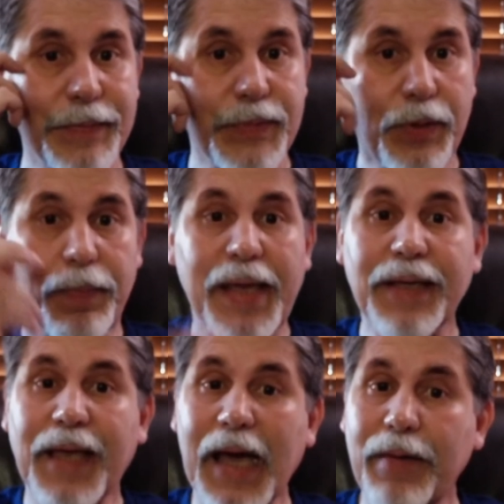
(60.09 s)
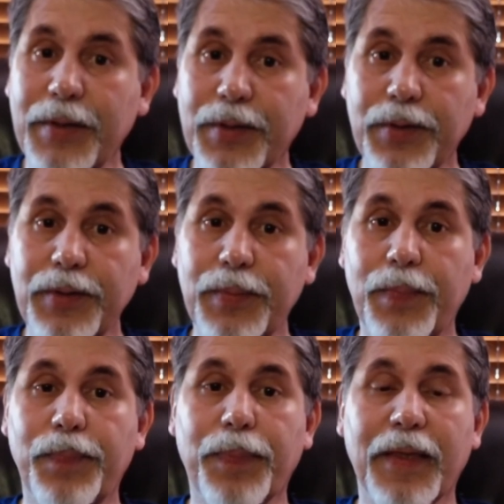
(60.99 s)
the main character
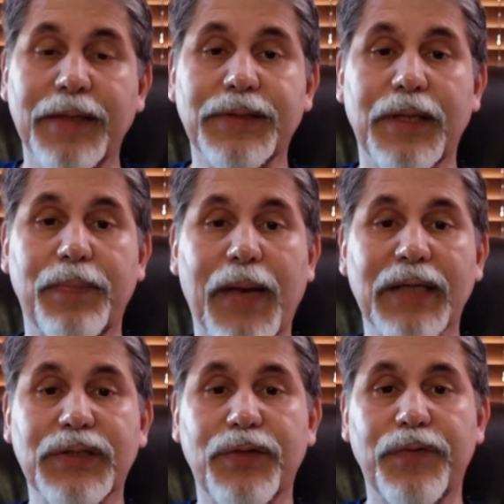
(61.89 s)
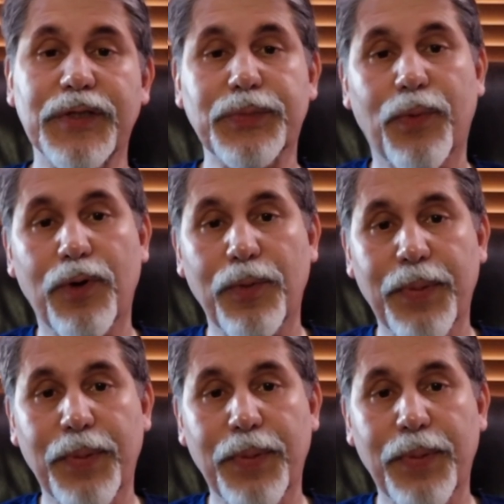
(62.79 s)
is a pastor of a small